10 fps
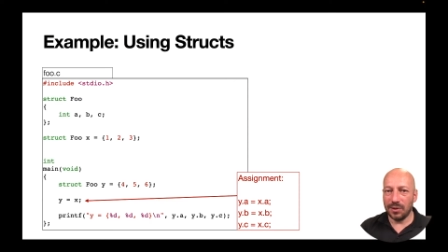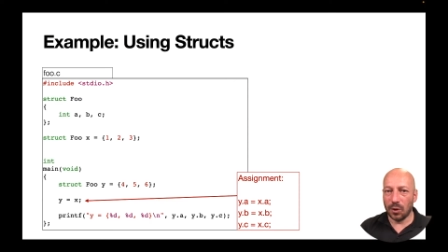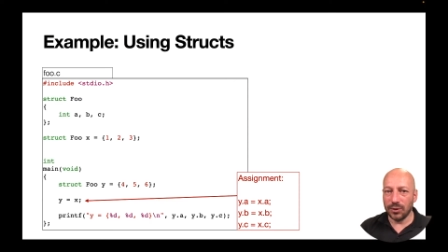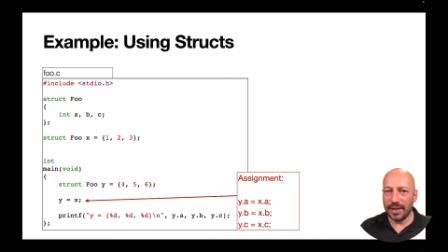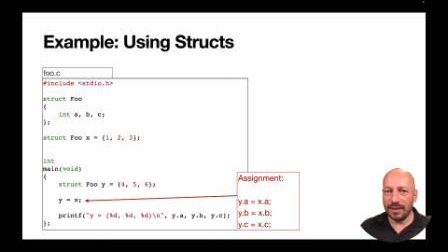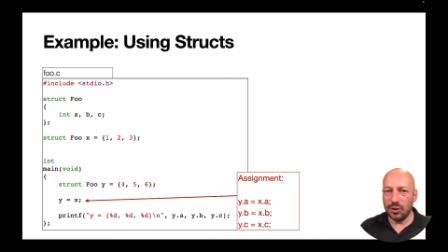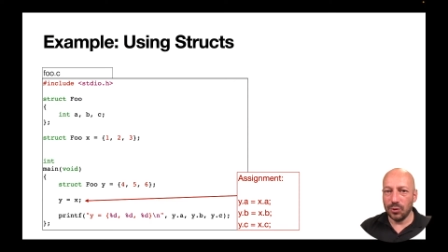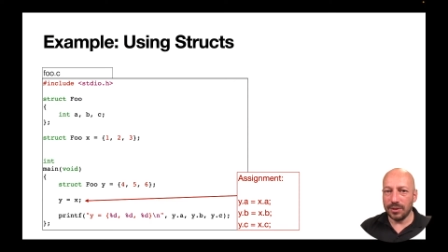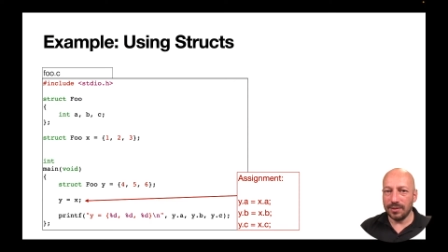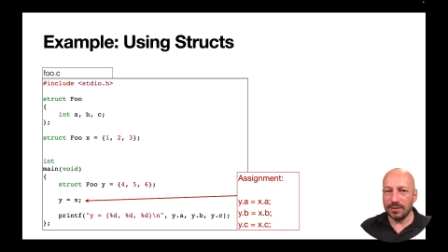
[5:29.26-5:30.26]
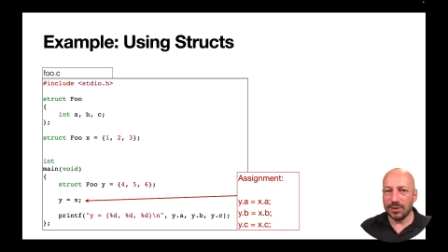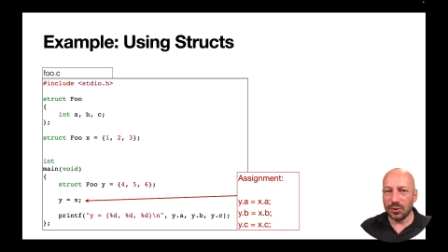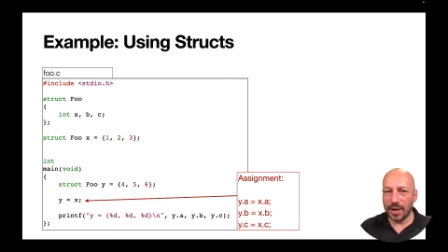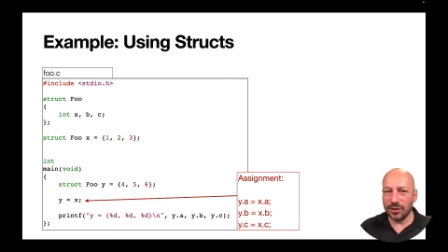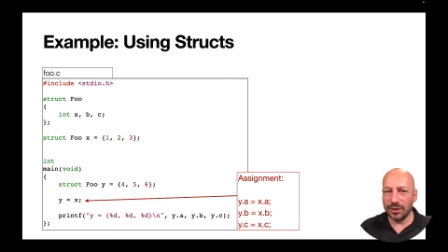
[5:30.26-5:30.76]
You also can use
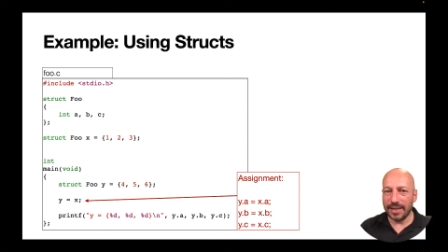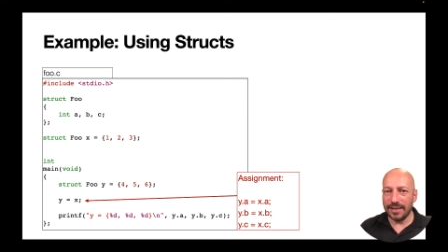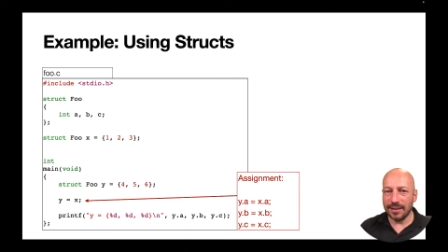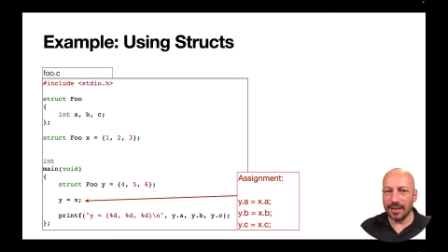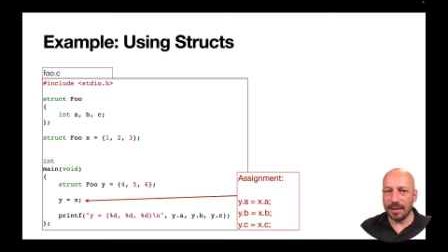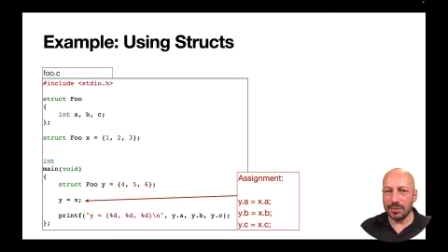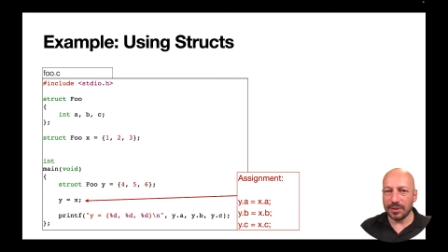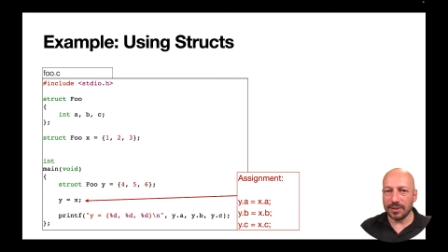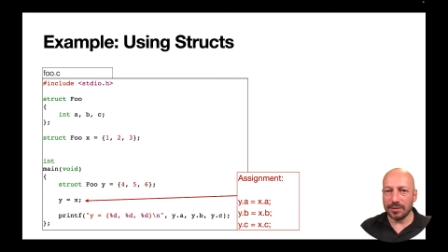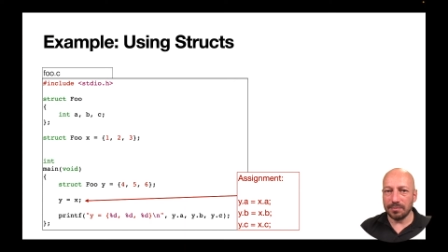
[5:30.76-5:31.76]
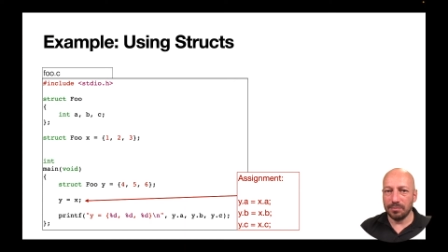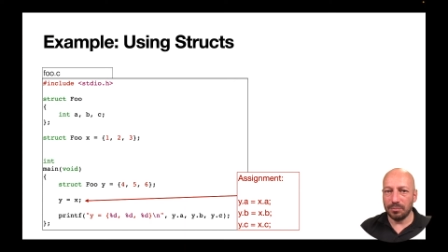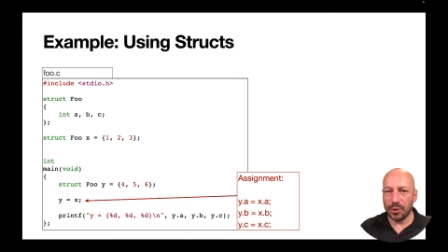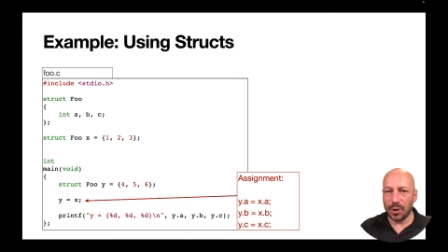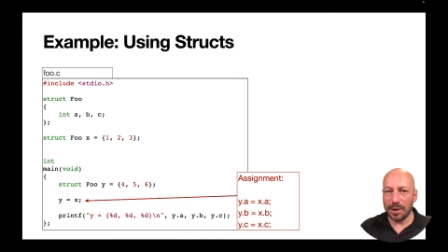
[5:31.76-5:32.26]
structured data types as a
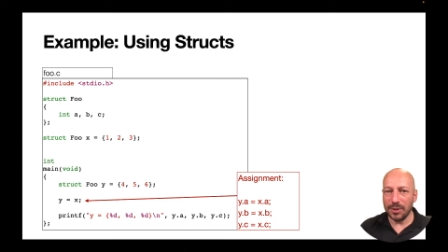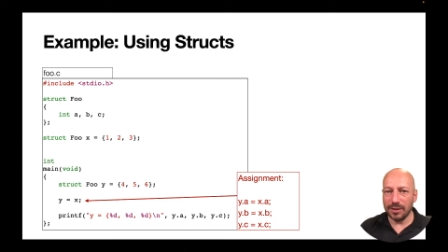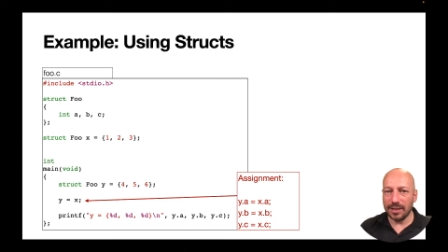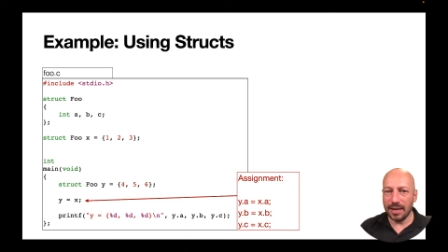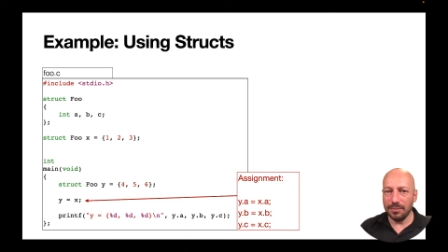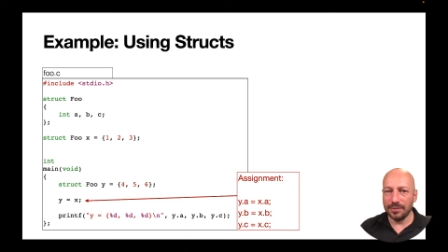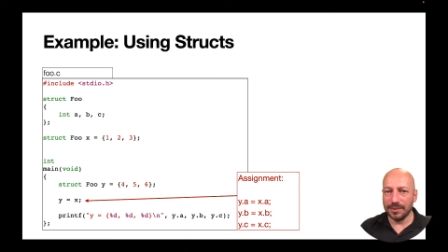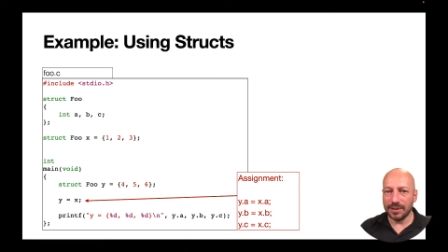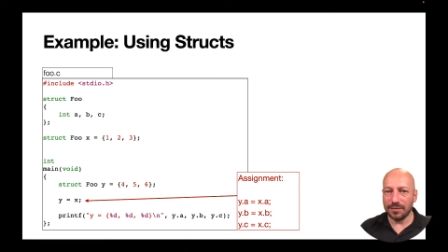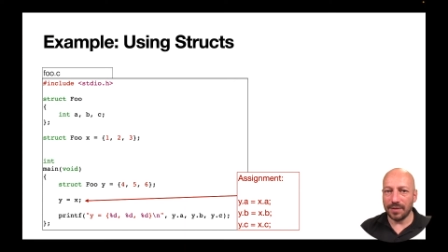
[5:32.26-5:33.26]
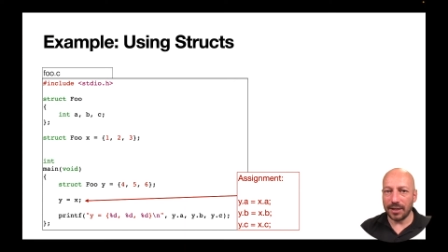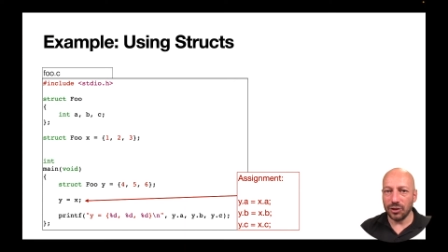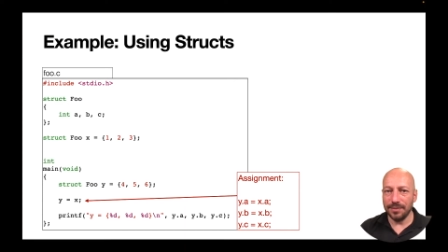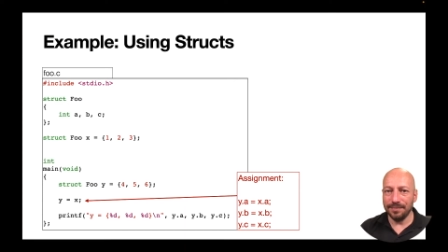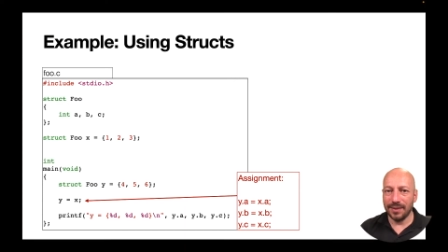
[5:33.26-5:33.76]
parameter type in a
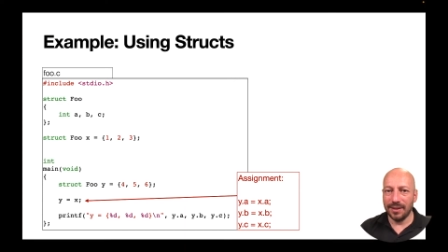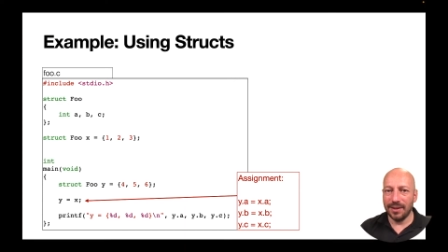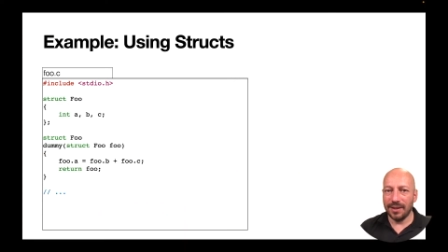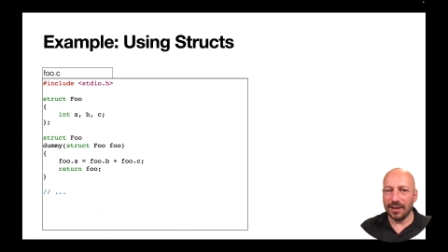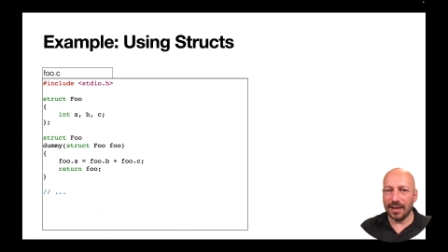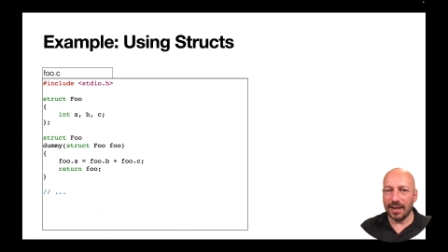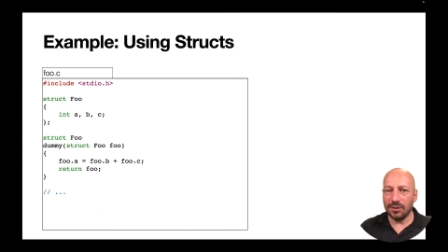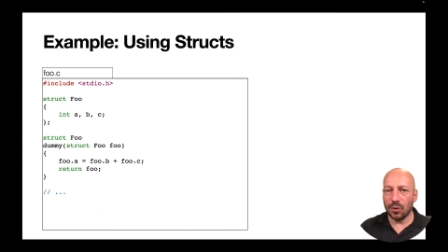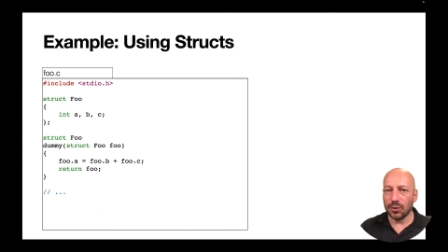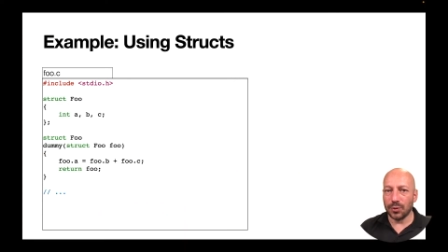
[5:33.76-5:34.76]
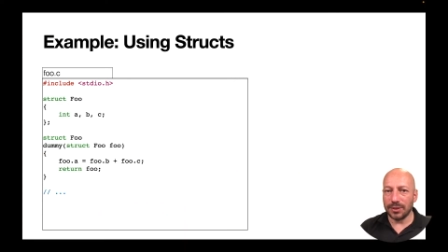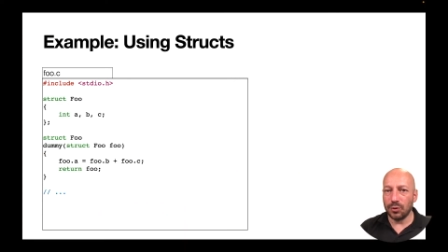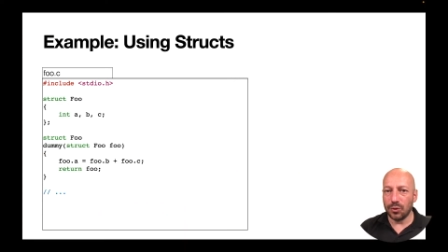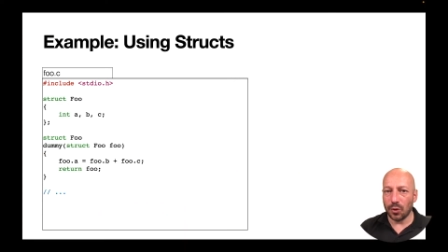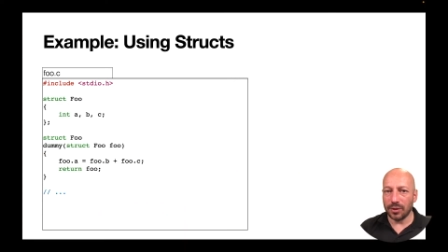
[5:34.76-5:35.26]
function and also as
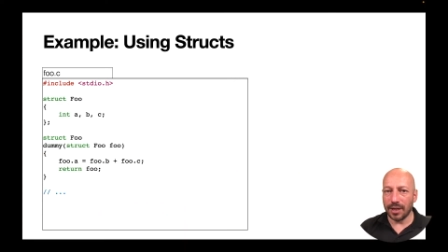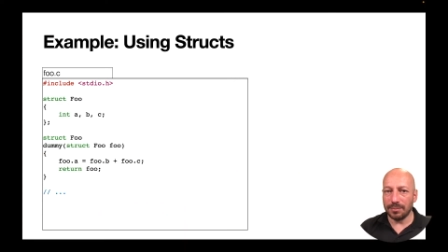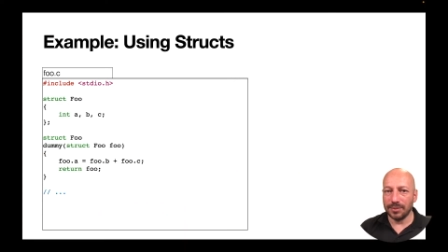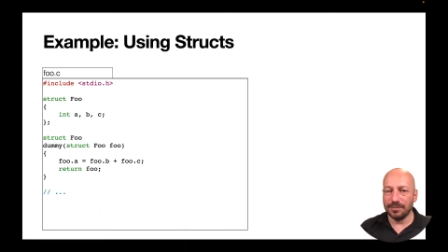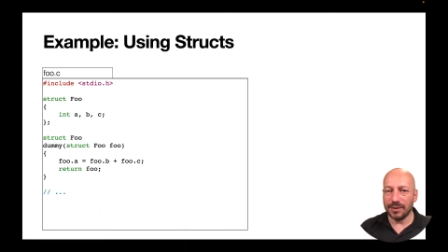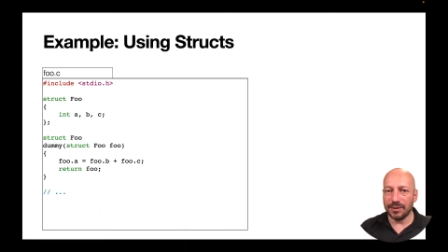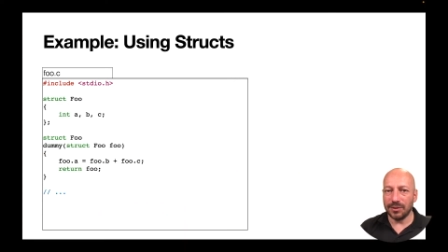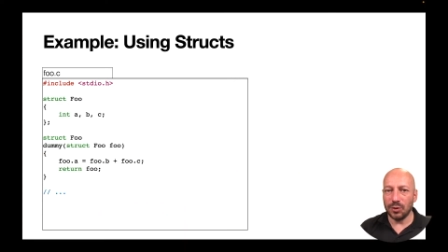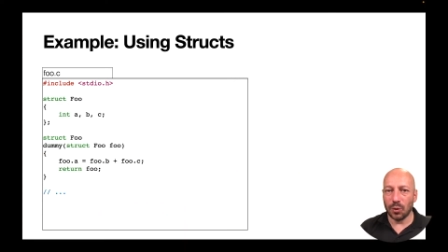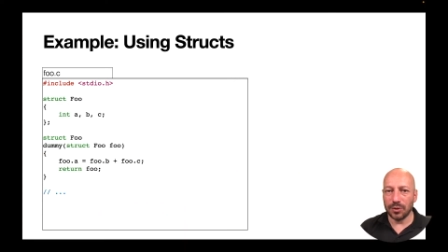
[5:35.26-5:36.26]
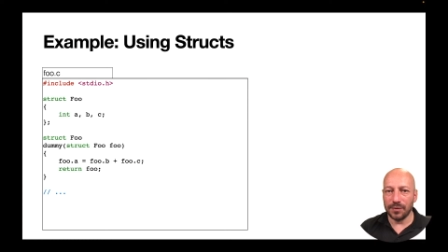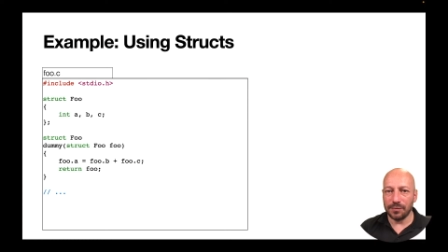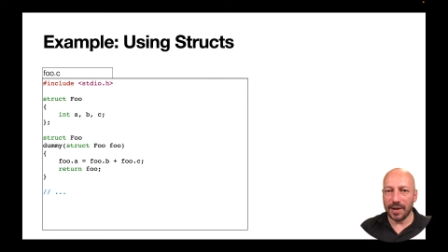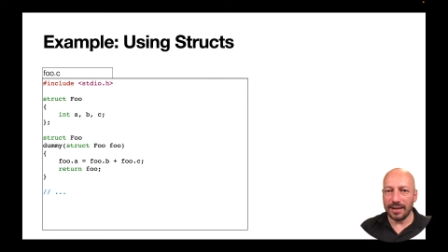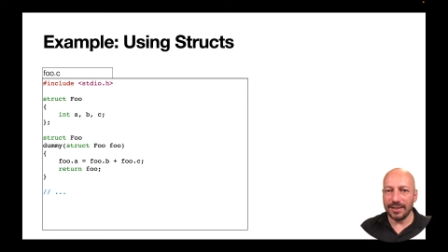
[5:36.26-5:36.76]
return type. And you also will
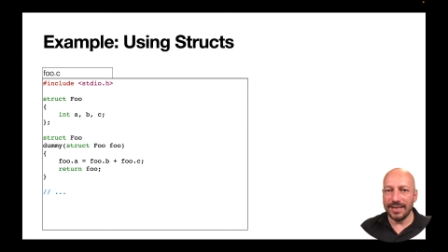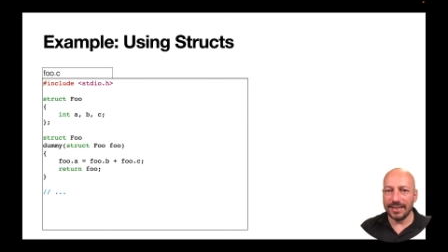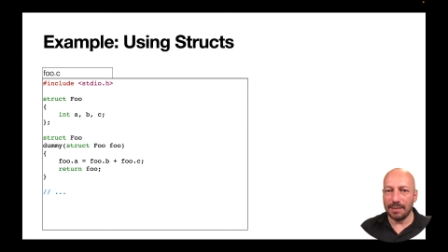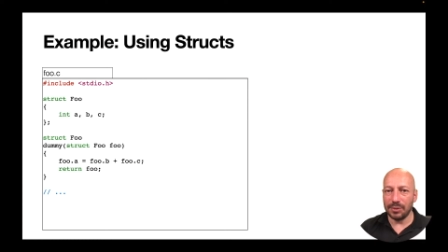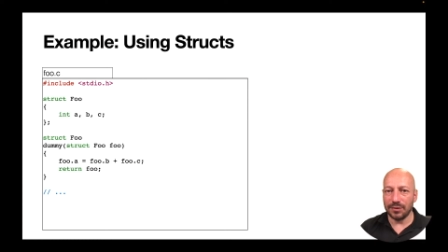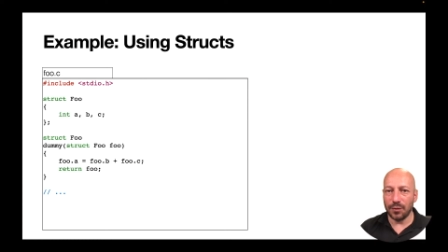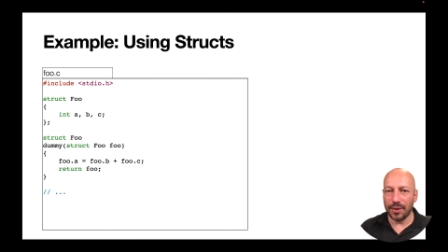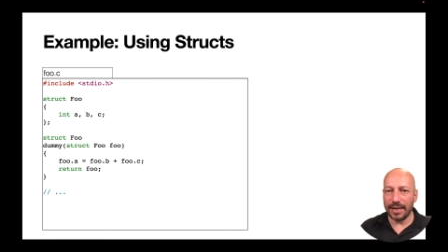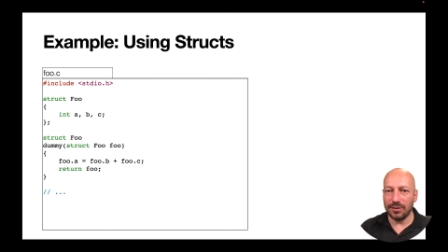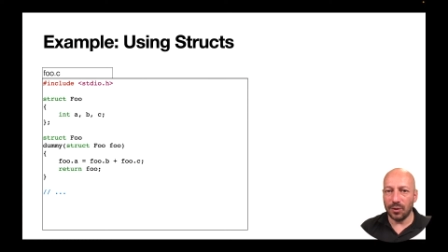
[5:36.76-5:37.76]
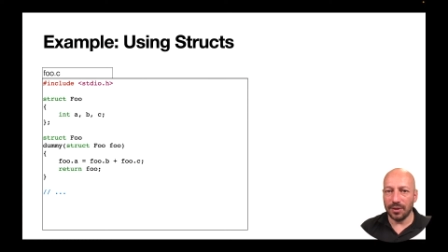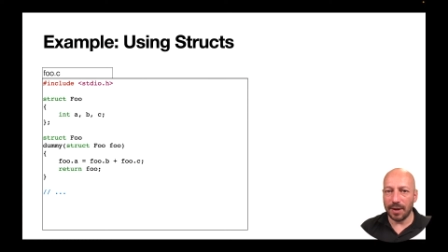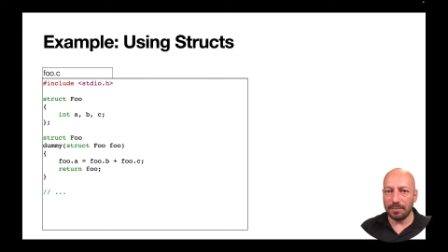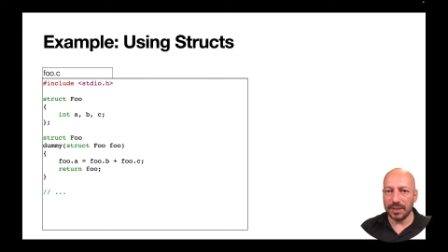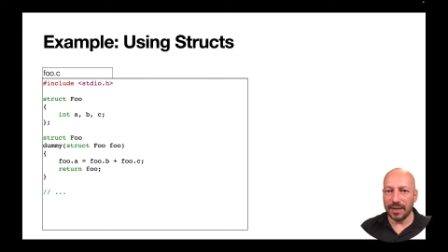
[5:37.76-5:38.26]
find examples for that on the
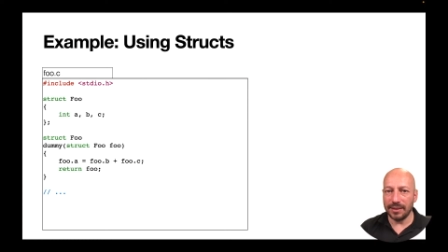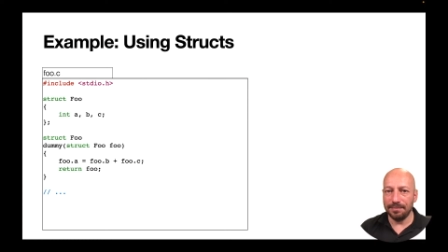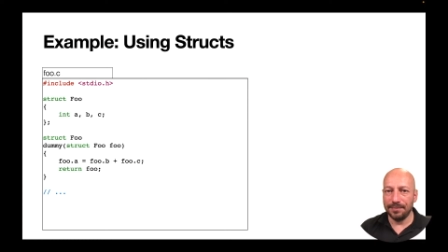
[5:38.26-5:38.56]
website.